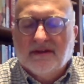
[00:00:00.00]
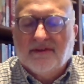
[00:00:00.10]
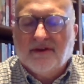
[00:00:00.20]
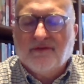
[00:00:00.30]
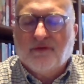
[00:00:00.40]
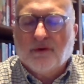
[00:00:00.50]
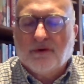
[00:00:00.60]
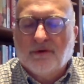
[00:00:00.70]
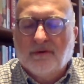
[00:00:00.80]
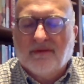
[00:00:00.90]
Therefore,
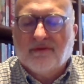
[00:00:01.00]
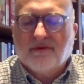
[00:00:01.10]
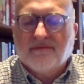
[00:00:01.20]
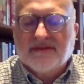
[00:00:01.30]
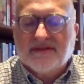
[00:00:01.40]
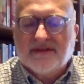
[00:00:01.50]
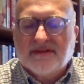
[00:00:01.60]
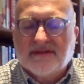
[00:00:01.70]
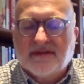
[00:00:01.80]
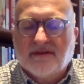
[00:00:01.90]
whoever
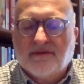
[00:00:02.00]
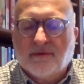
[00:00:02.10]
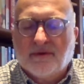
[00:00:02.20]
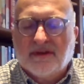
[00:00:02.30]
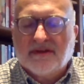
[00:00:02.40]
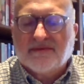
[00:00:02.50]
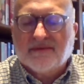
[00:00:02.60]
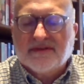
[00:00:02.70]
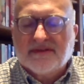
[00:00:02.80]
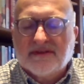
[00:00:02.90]
resists the authorities
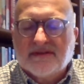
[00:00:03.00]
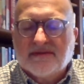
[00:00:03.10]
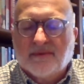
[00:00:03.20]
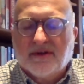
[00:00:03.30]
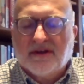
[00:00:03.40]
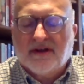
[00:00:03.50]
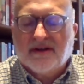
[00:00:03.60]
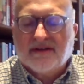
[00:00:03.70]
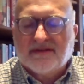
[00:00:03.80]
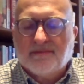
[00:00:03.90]
resists what
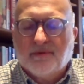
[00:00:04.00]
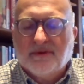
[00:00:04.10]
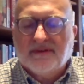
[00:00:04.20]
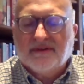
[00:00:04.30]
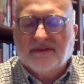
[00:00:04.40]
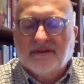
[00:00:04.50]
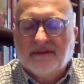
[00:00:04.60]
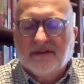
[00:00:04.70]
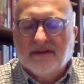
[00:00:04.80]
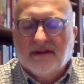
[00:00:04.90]
God has appointed,
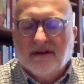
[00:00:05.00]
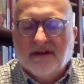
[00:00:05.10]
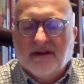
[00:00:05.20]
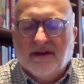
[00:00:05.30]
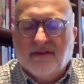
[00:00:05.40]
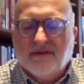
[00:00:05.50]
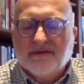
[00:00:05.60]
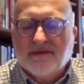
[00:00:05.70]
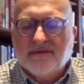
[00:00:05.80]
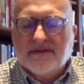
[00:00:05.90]
and
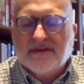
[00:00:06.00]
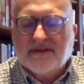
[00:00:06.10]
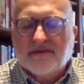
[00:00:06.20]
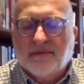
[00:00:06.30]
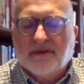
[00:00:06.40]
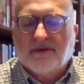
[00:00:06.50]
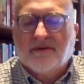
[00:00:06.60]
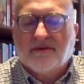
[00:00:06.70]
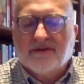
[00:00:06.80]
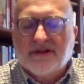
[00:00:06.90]
those who resist will
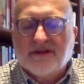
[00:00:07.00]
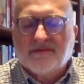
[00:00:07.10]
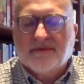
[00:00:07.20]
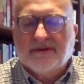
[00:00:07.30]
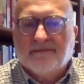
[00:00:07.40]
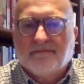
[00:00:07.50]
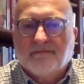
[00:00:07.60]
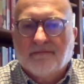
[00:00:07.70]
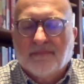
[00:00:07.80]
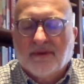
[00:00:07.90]
incur judgment.
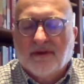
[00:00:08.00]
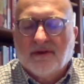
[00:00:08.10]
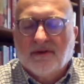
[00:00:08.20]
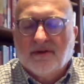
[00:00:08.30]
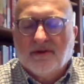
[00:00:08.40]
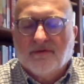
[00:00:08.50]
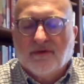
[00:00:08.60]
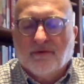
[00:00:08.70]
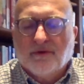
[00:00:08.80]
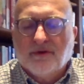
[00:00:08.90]

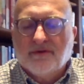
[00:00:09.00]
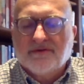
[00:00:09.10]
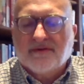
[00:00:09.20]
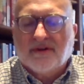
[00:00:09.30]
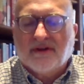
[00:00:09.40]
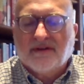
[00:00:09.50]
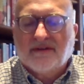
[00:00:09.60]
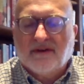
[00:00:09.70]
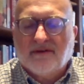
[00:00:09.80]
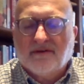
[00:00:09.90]
For rulers are not a
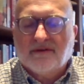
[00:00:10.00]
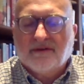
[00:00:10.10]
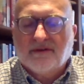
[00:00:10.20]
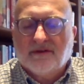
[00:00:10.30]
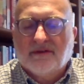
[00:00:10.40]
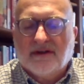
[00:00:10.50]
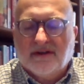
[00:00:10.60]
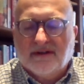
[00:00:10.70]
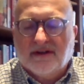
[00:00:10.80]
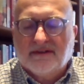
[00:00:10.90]
terror to good
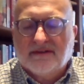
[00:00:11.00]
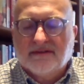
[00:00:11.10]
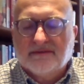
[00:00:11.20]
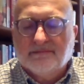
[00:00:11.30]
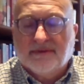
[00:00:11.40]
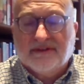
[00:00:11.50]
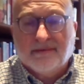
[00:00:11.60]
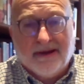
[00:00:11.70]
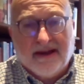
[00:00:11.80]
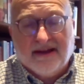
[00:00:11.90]
conduct, but to
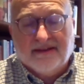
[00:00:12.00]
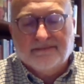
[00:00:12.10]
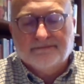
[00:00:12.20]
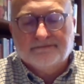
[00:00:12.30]
bad.